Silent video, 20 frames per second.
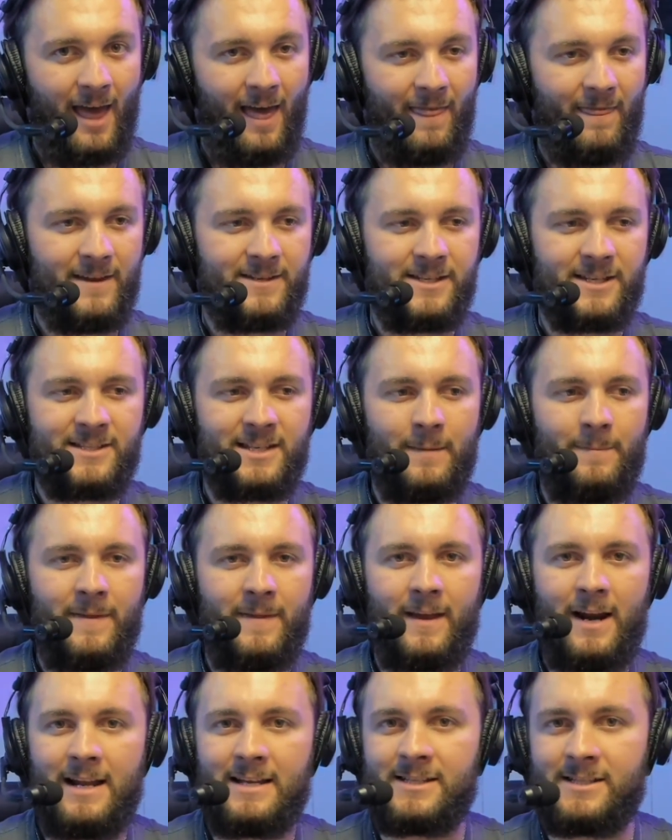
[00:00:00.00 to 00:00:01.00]
This is something
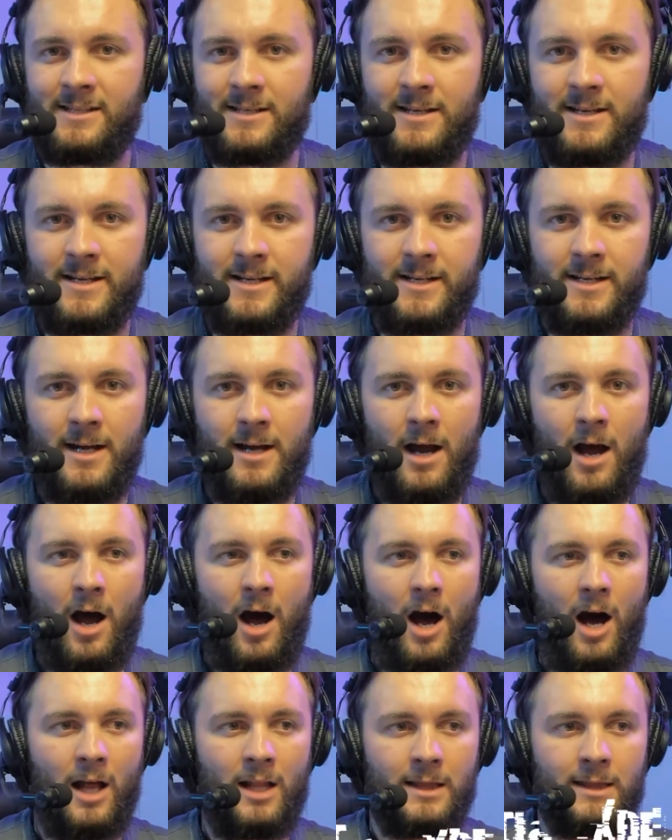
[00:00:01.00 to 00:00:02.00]
that I see
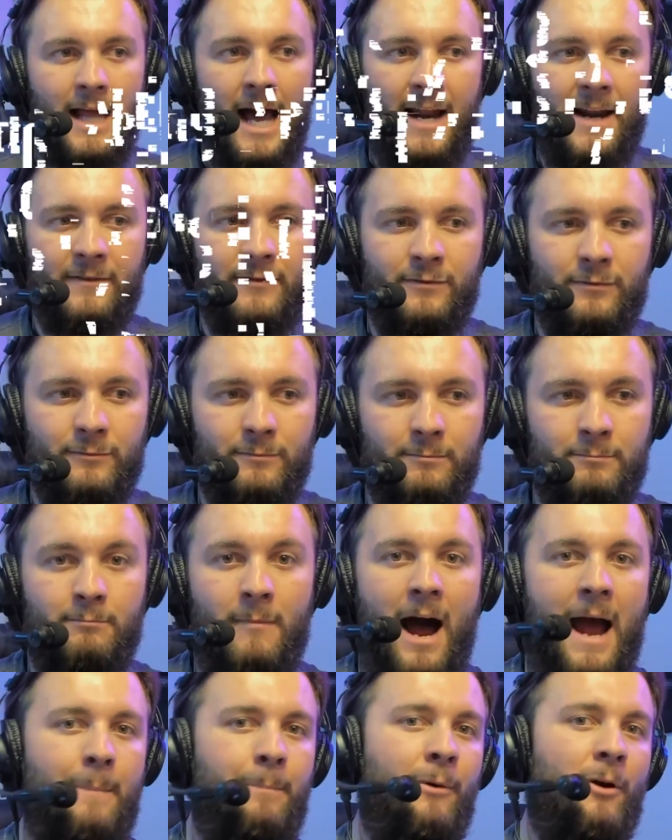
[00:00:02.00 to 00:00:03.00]
a lot of
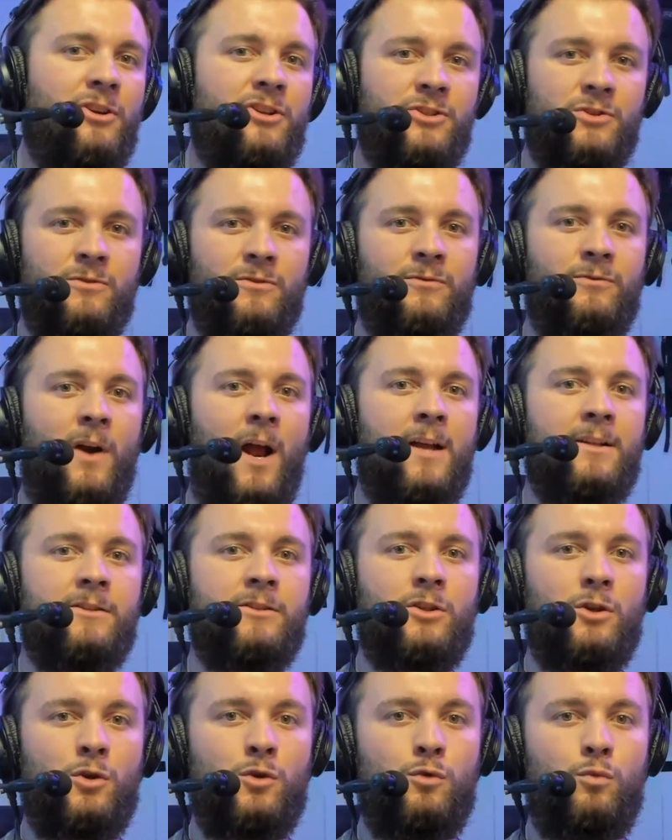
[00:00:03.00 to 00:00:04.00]
my personal
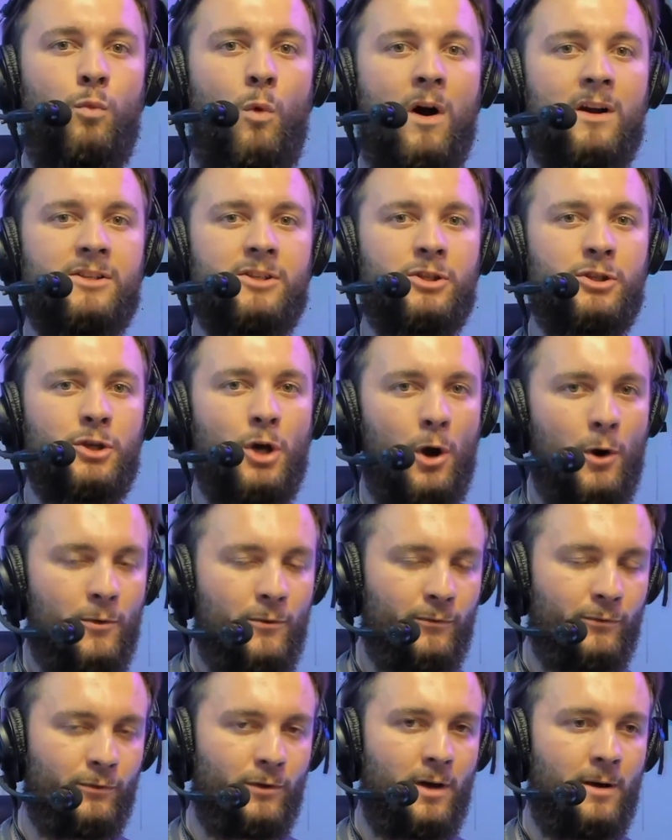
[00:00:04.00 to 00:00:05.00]
friends who want to go
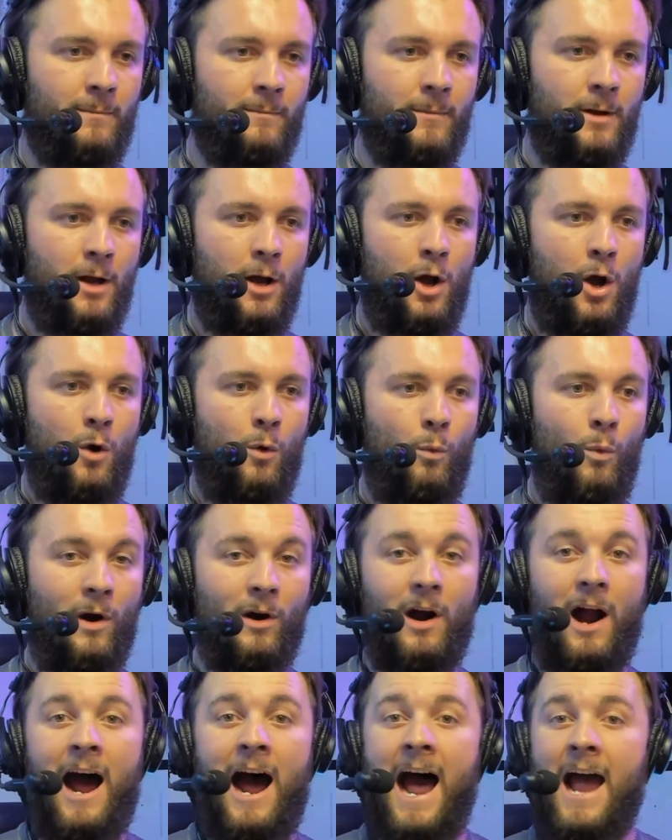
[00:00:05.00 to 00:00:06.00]
from
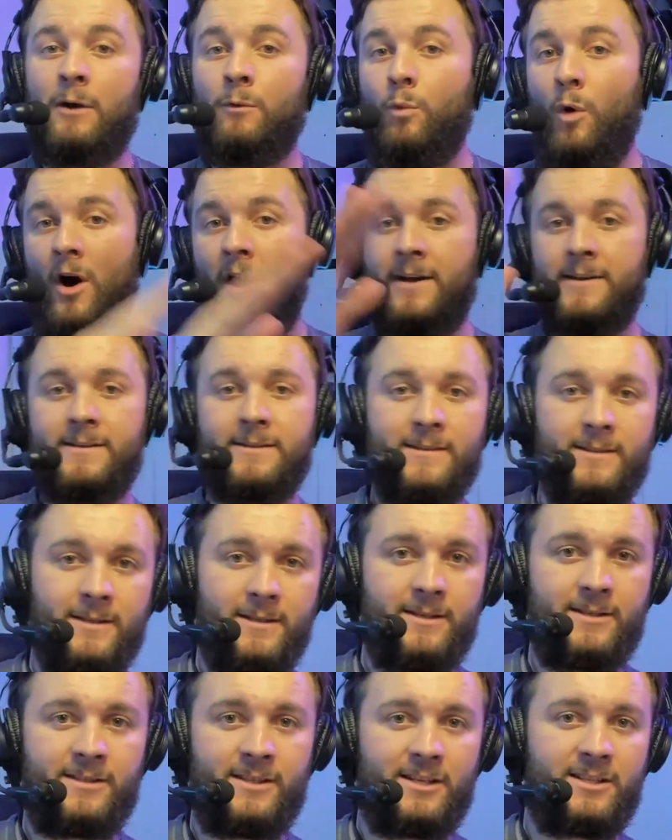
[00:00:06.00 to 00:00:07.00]
where I was
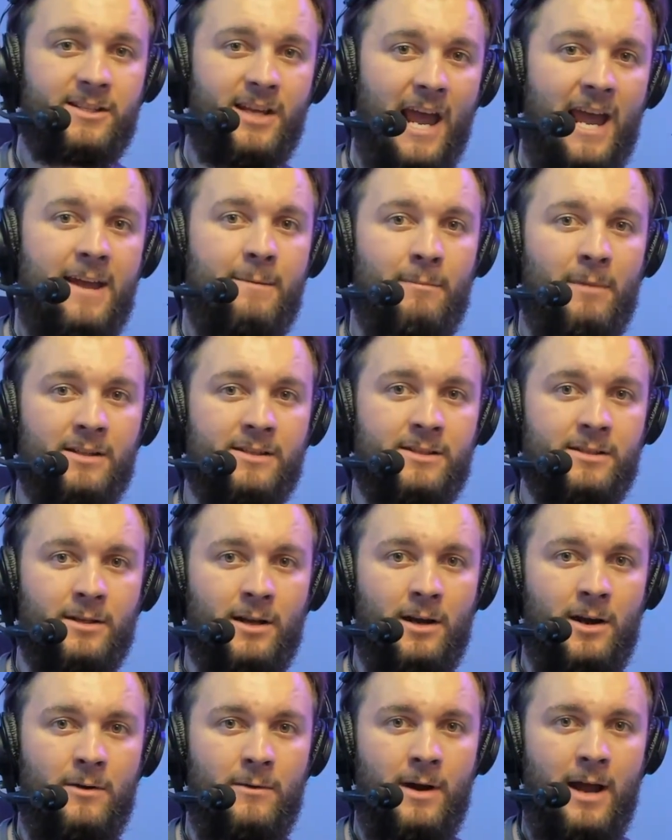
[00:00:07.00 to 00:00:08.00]
6 to 8 months
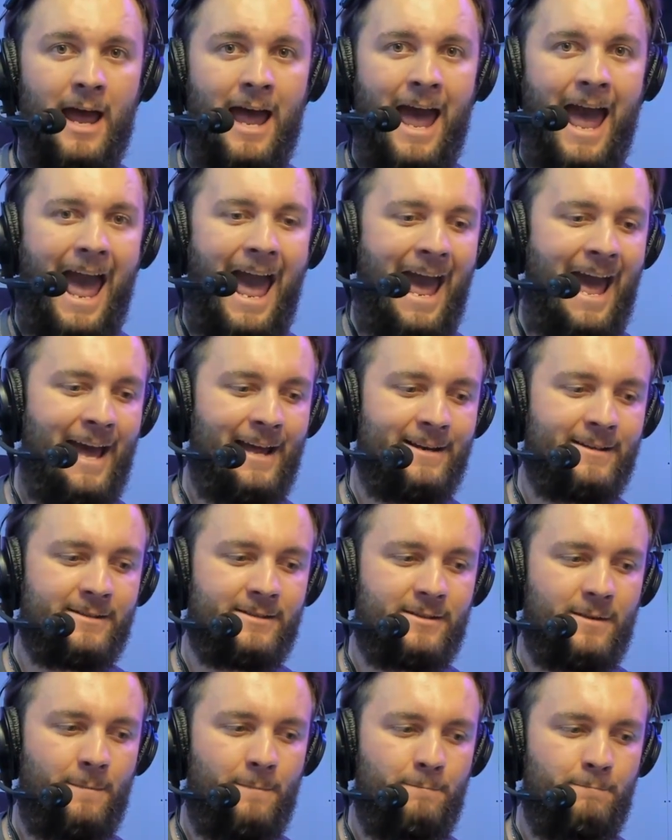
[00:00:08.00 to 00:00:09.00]
ago
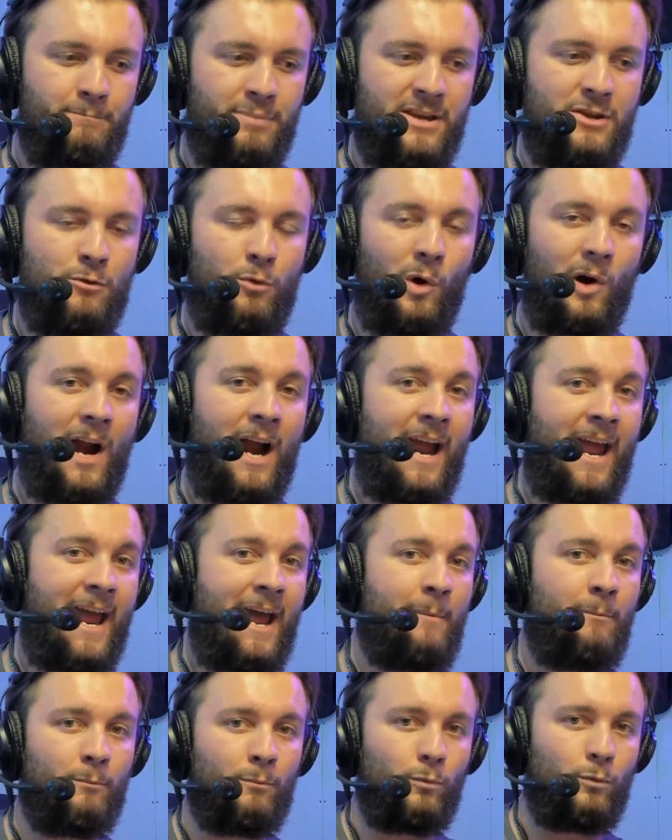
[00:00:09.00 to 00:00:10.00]
and be where I
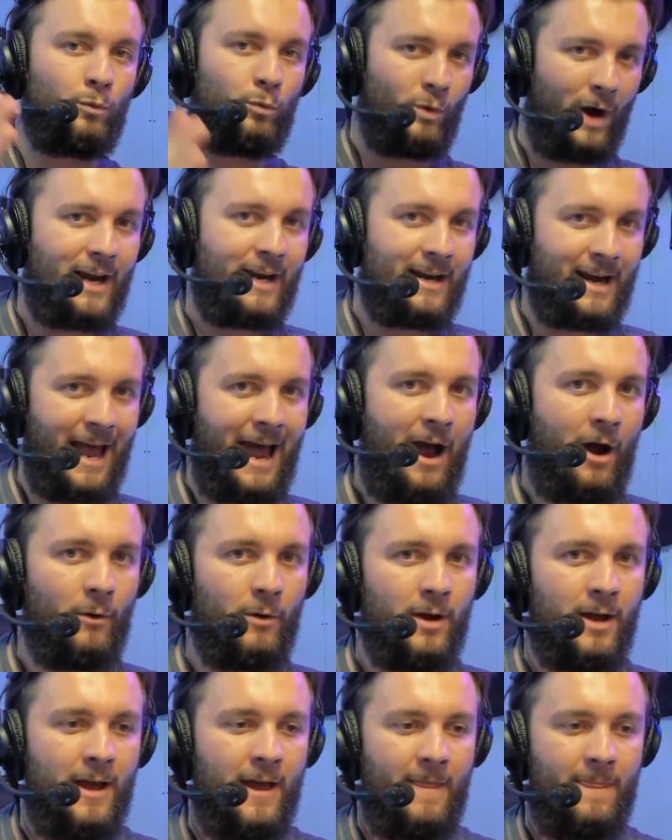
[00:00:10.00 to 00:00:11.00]
am right now.
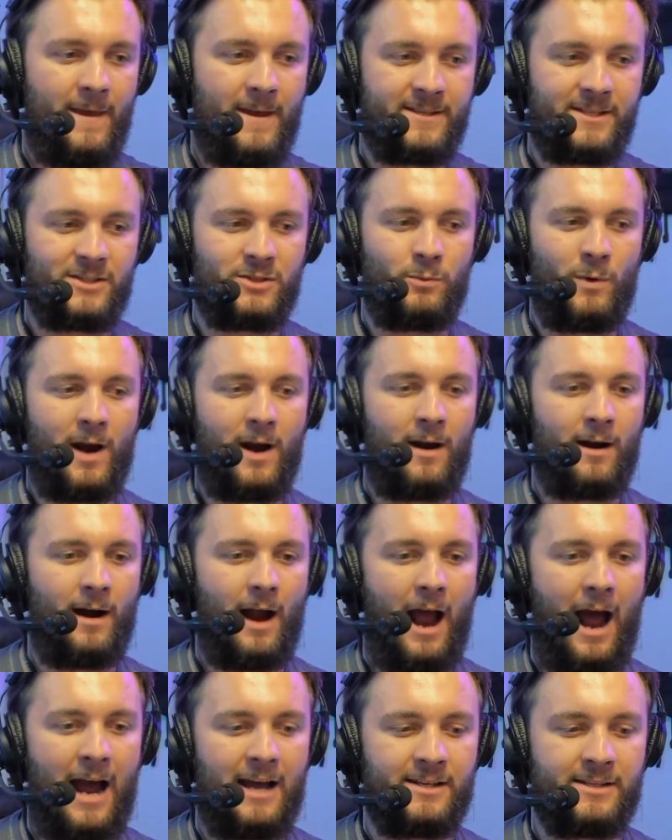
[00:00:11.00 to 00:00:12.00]
This is where
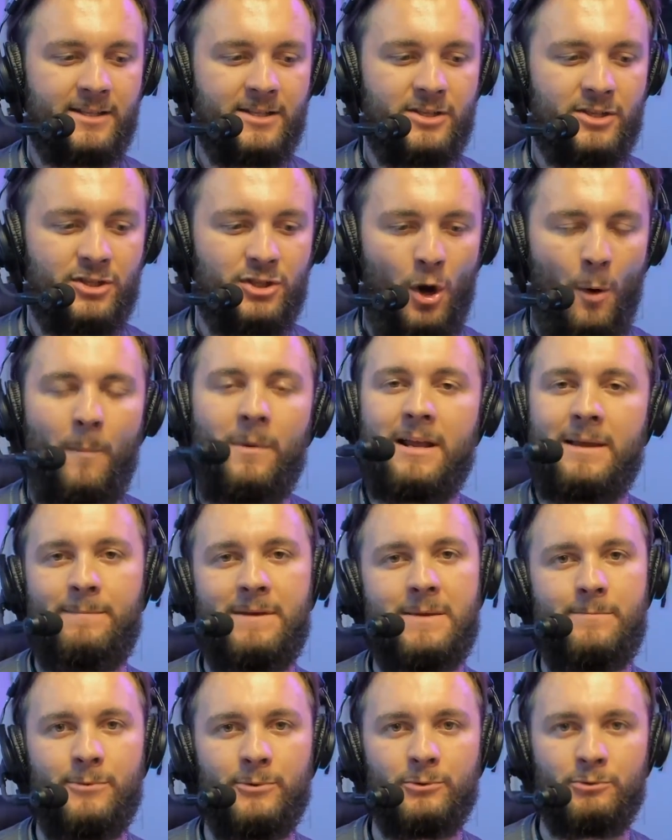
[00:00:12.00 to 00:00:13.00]
I see so many
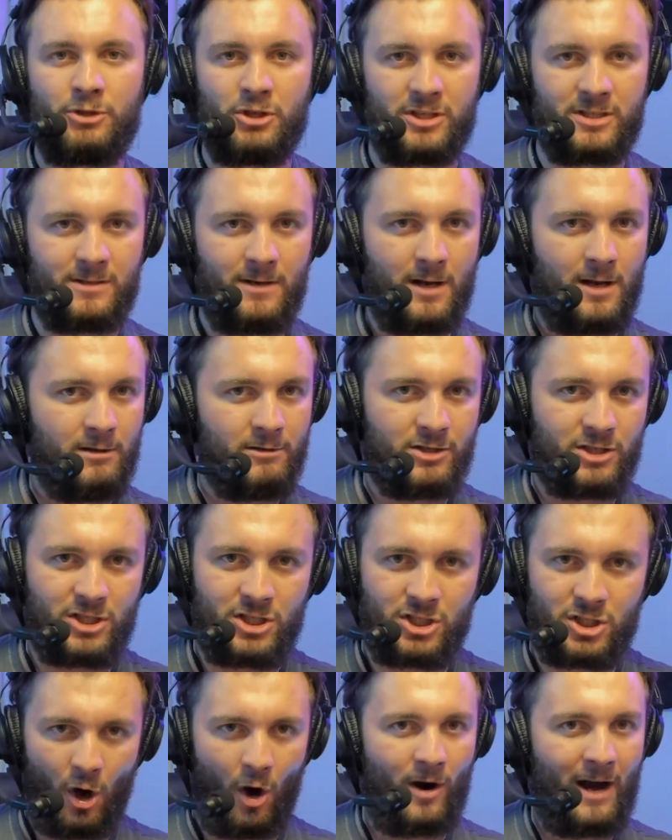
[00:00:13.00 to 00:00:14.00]
people just
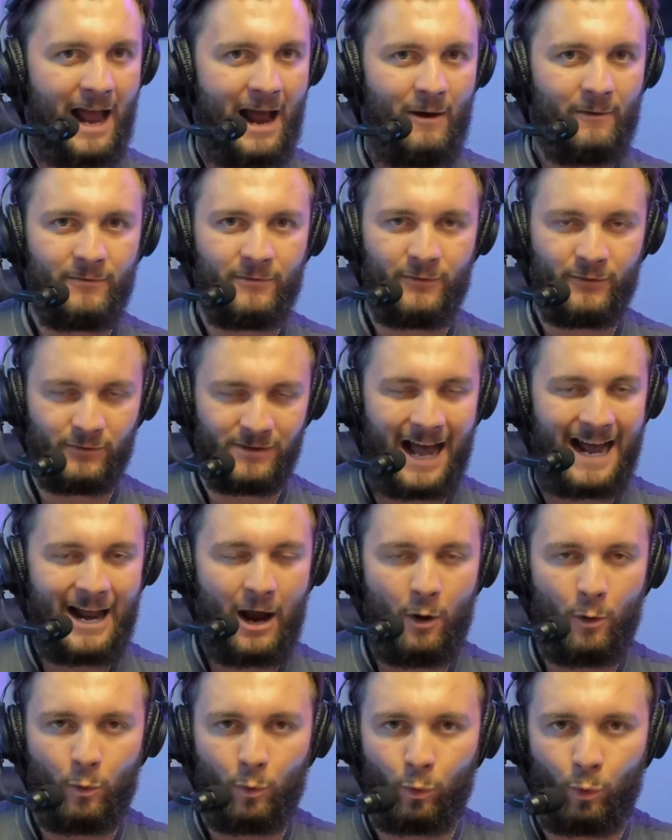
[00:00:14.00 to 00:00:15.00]
start out flat
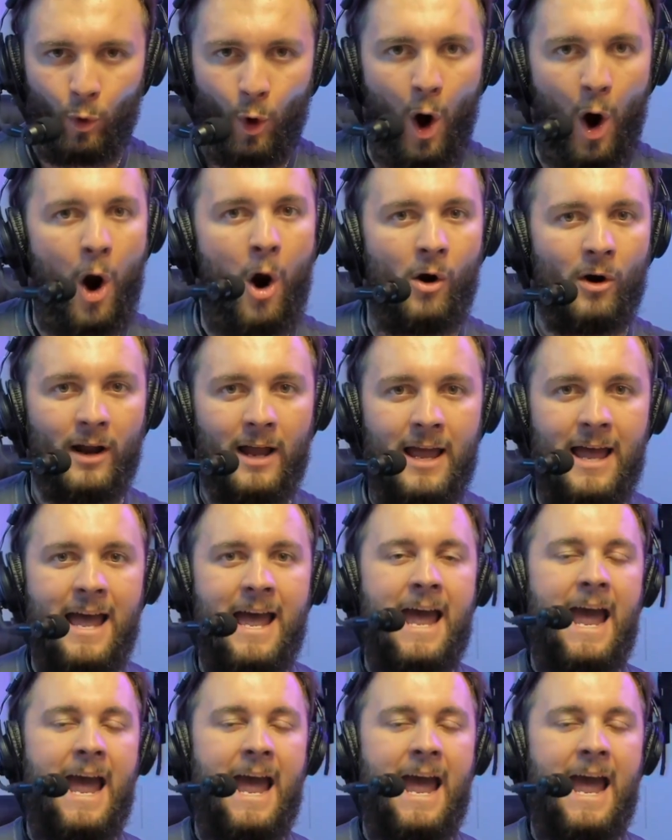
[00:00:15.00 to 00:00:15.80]
out wrong.